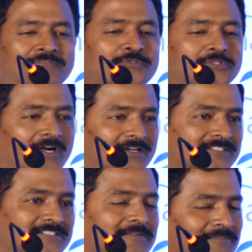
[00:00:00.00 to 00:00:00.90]
few
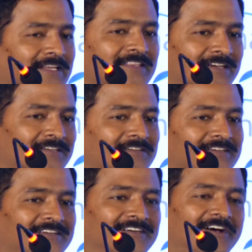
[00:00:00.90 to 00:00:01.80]
thoughts when the
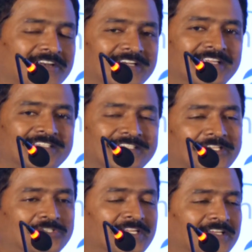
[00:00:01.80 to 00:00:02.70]
organizers,
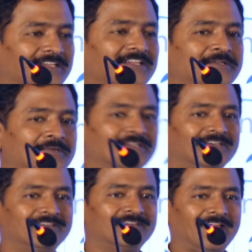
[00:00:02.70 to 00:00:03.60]
actually
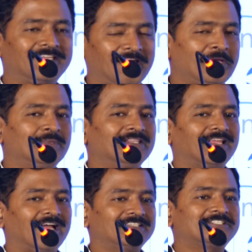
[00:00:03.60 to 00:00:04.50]
I came in
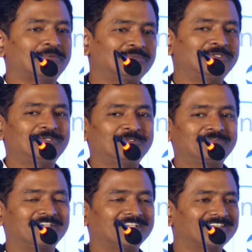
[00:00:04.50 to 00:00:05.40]
as a substitute
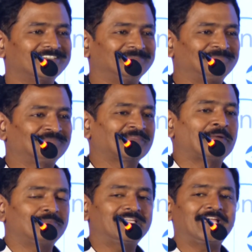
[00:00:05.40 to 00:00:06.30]
for
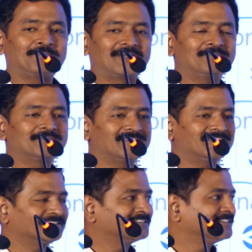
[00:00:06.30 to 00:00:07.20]
P.K. Abraham, sir.
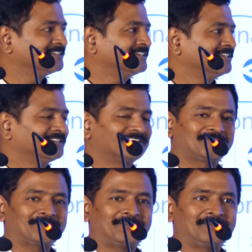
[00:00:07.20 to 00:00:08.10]

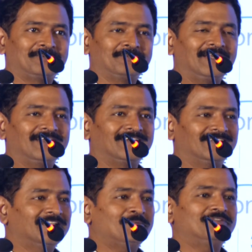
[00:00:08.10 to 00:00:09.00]
So when
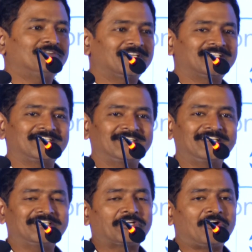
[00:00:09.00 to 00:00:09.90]
day before yesterday
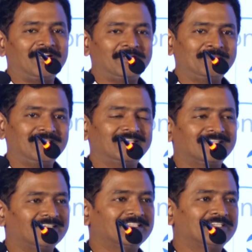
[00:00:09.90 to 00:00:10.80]
he called me and
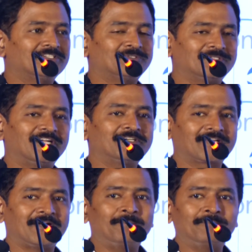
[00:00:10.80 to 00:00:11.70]
that he could not
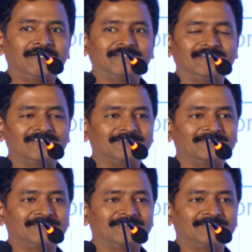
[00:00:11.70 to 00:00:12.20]
come, and